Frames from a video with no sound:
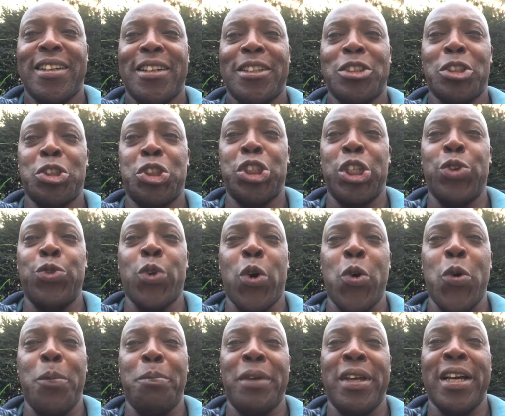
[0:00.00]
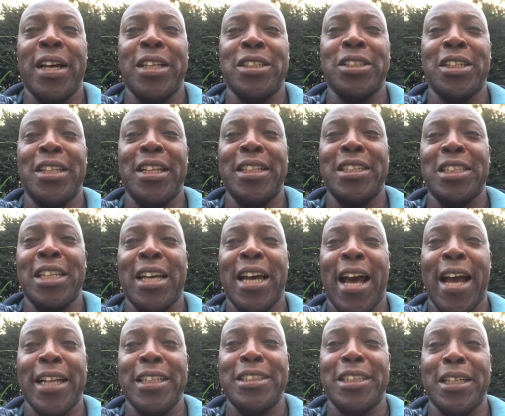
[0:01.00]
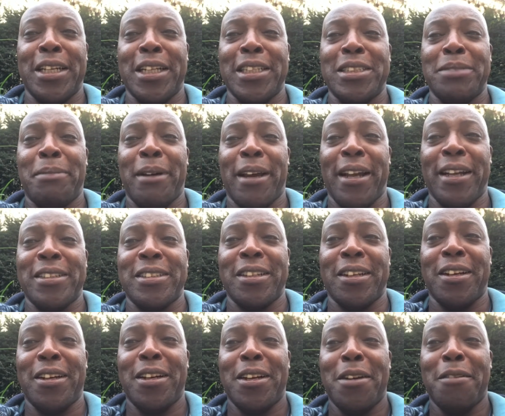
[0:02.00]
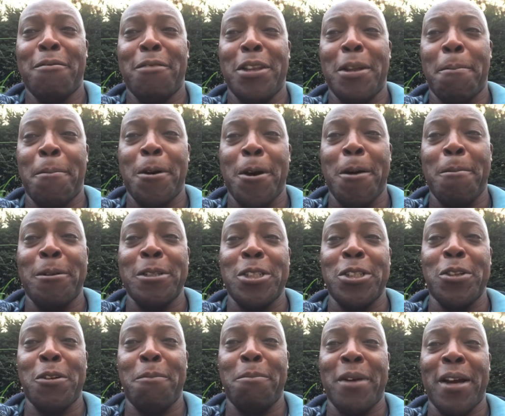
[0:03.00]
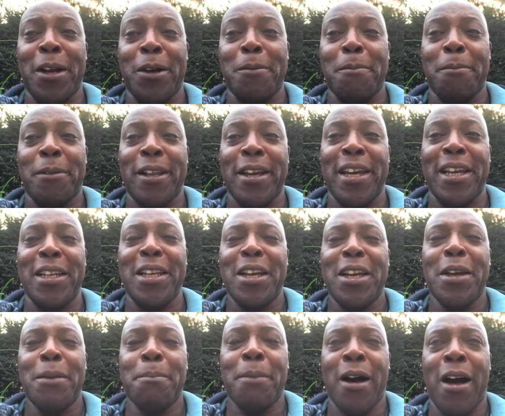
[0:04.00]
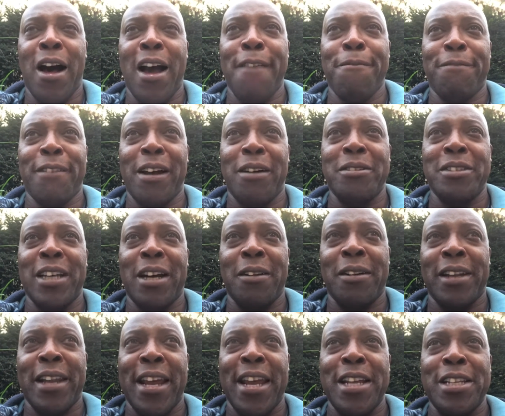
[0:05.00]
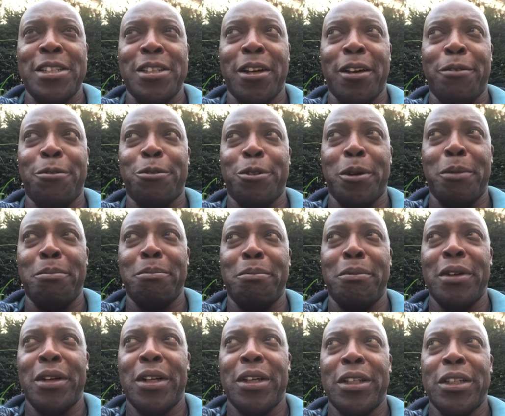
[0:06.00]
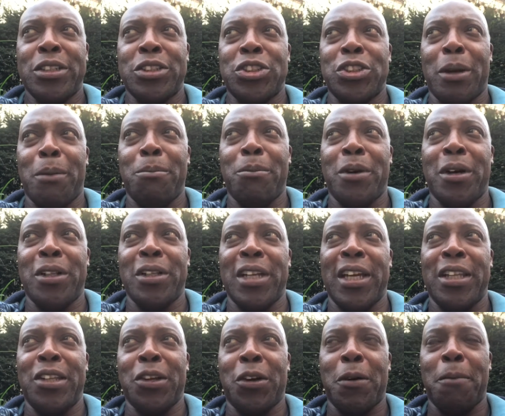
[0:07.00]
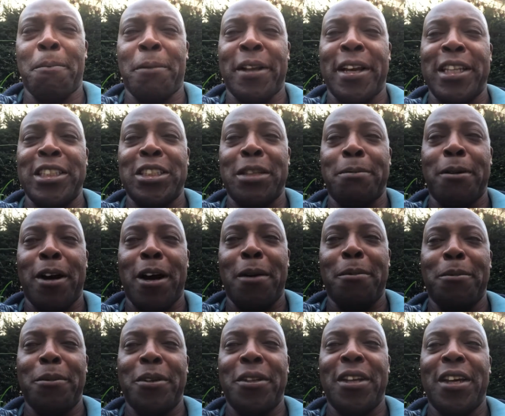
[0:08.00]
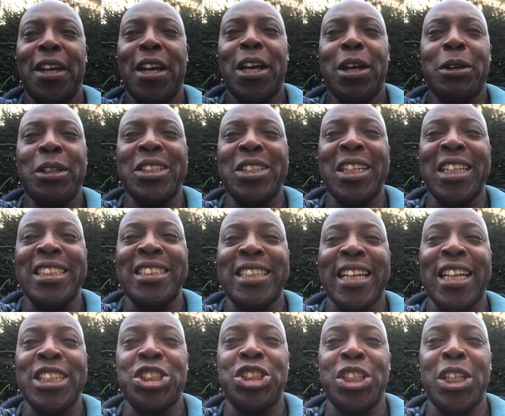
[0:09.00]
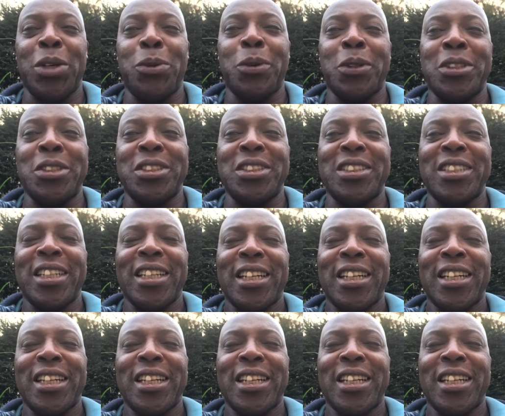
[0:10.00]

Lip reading: So she wrote me as an acting inspector for the purposes of my complaint. But I found out later from someone in the complaints department is that she was